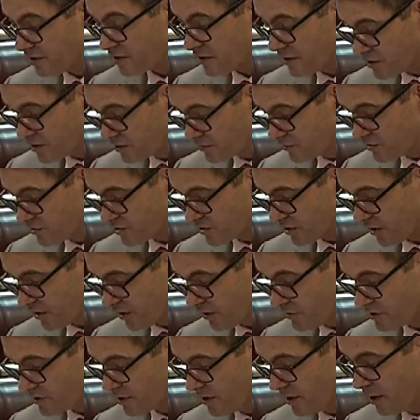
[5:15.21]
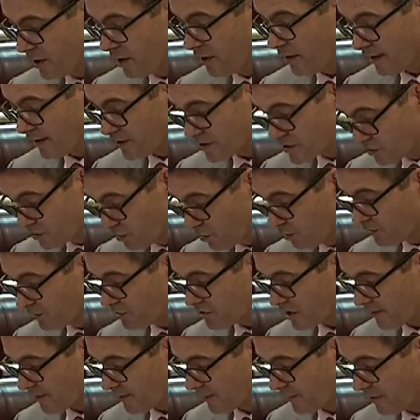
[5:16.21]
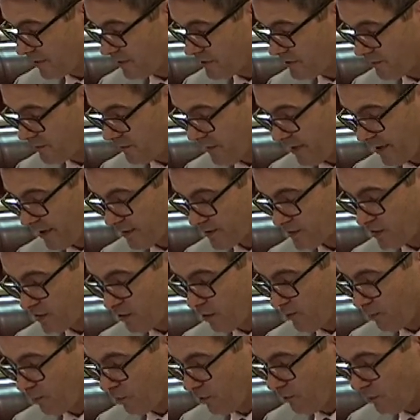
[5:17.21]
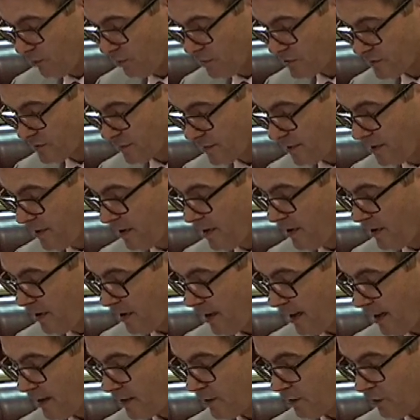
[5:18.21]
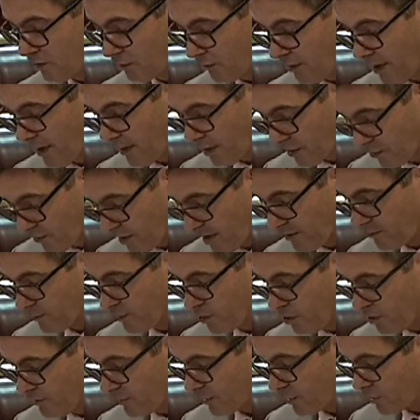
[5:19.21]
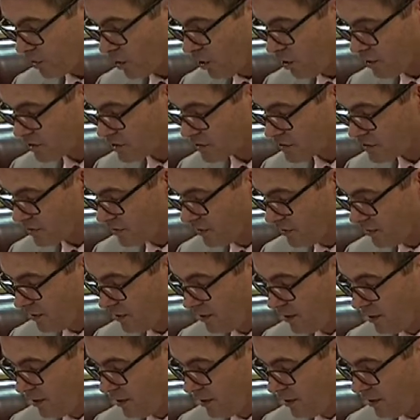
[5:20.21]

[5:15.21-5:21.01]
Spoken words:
As history shows, they stalled the Japanese advance on Port Moresby at incredible human cost.